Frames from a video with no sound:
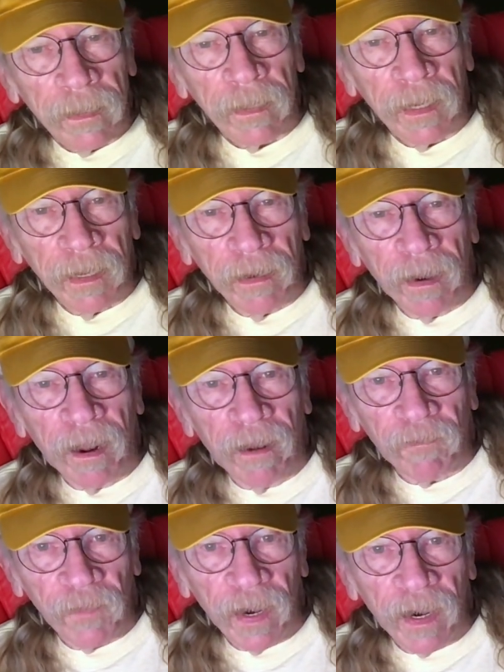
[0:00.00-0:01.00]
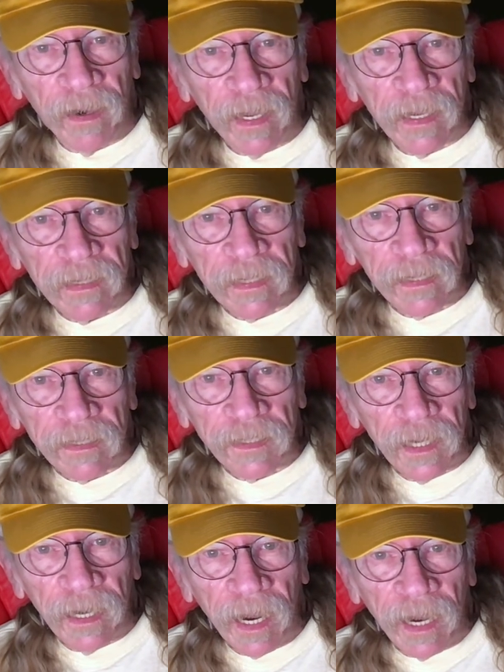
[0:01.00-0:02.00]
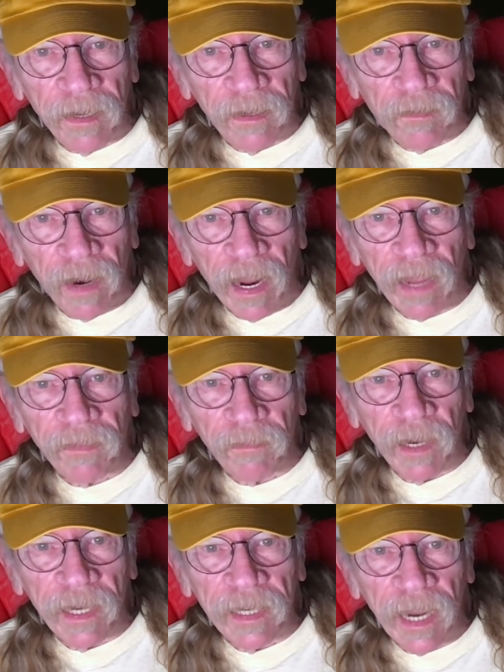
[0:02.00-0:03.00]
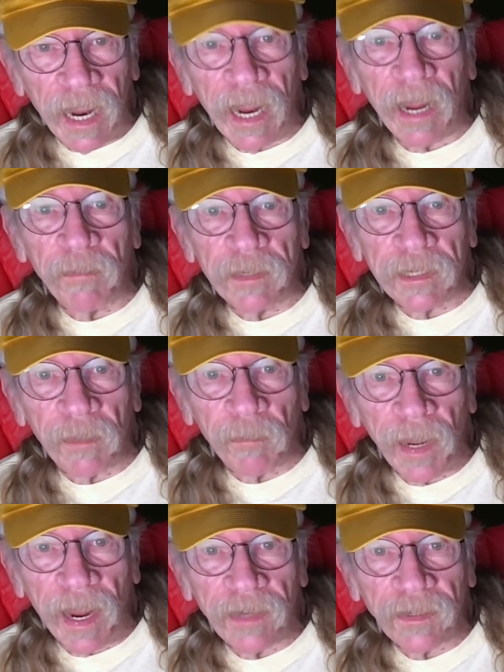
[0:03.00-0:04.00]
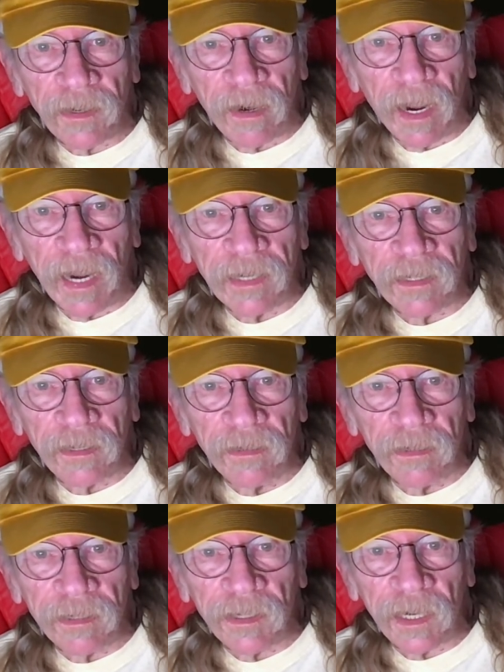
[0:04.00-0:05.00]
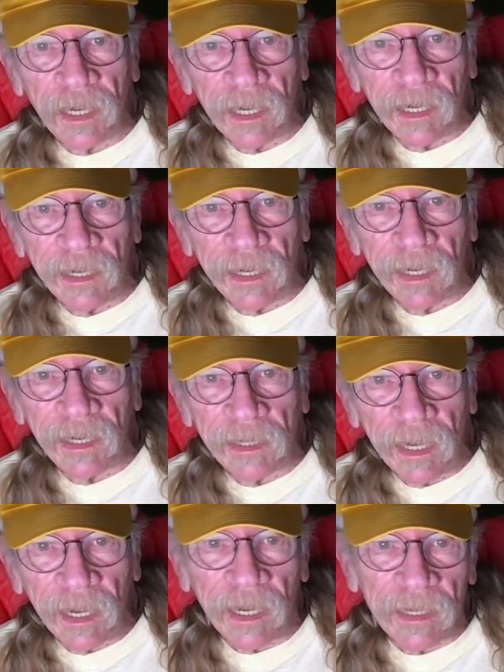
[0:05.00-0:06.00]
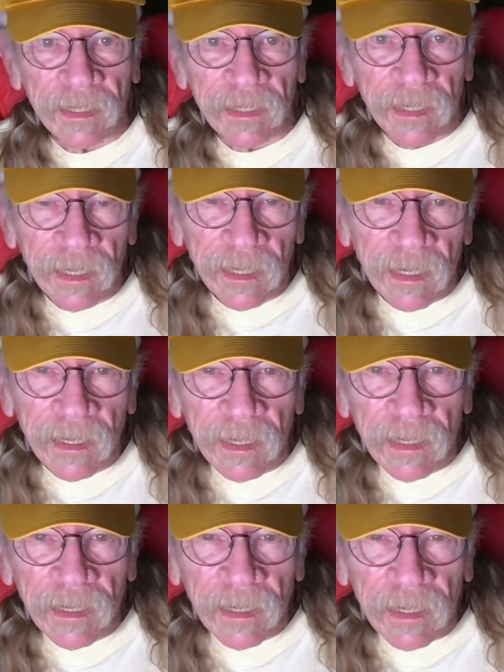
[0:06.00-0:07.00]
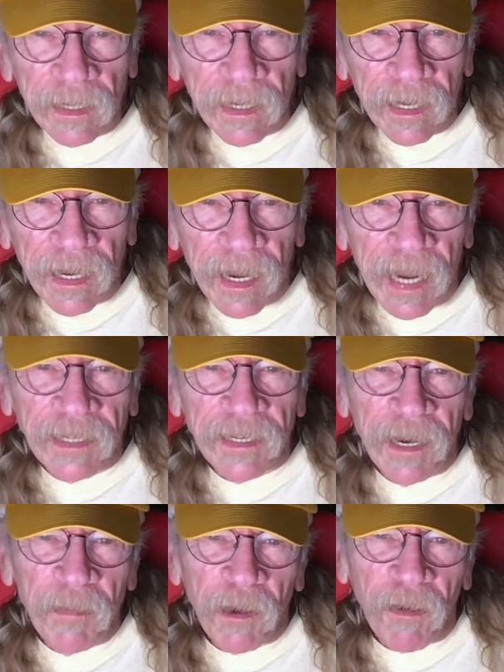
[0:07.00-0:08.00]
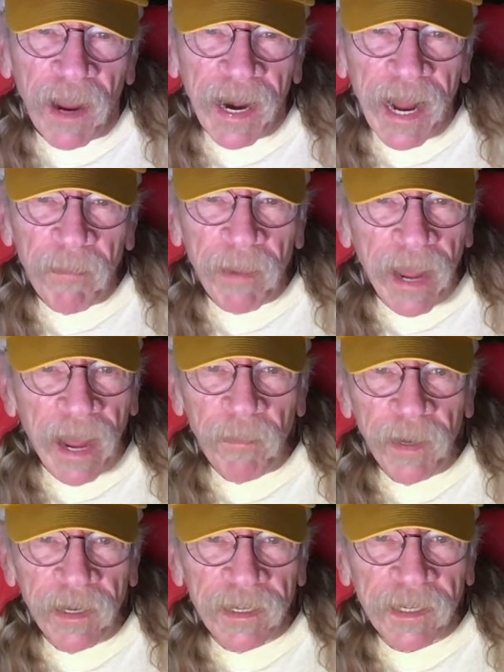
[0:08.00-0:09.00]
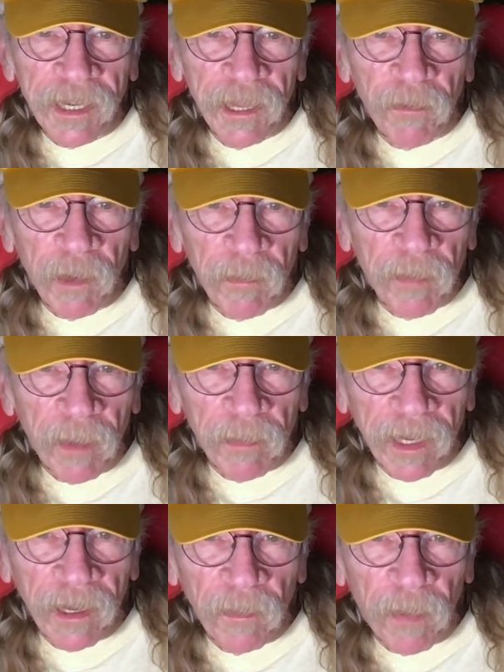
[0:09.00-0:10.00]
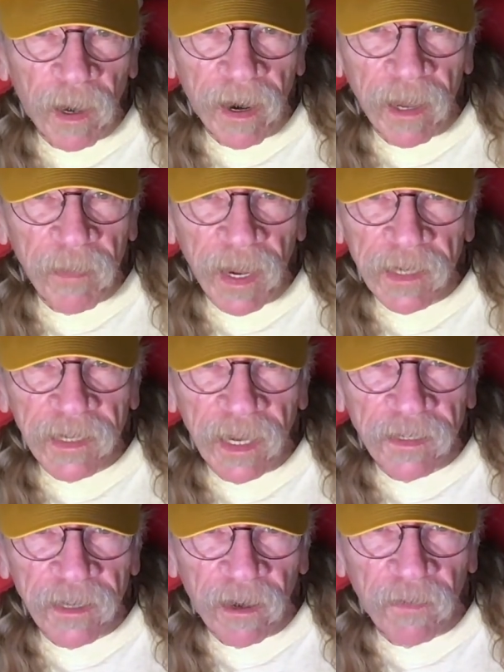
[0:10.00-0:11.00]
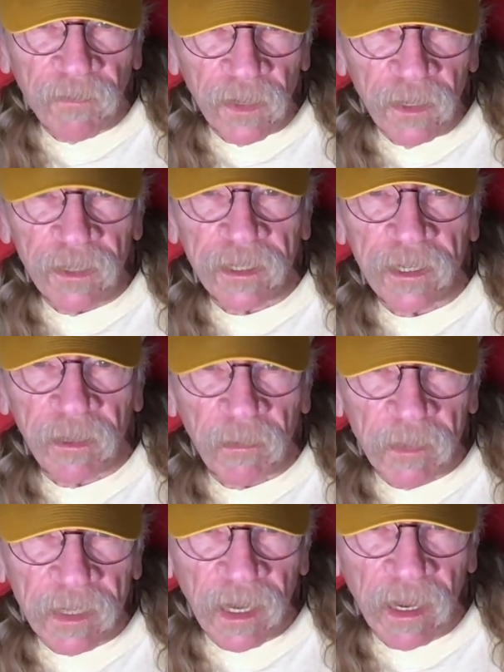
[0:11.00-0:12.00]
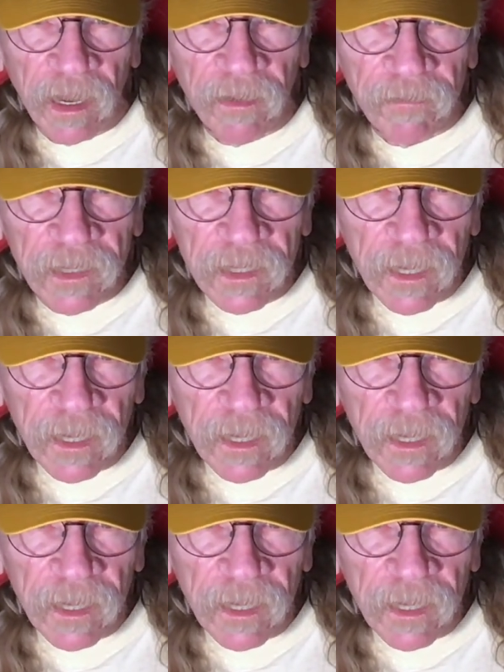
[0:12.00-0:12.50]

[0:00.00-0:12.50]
In all fairness, she had to try three times to pass her high school GED test. As a Democrat, I'm happy to see the Republican Party make such utter fools of themselves,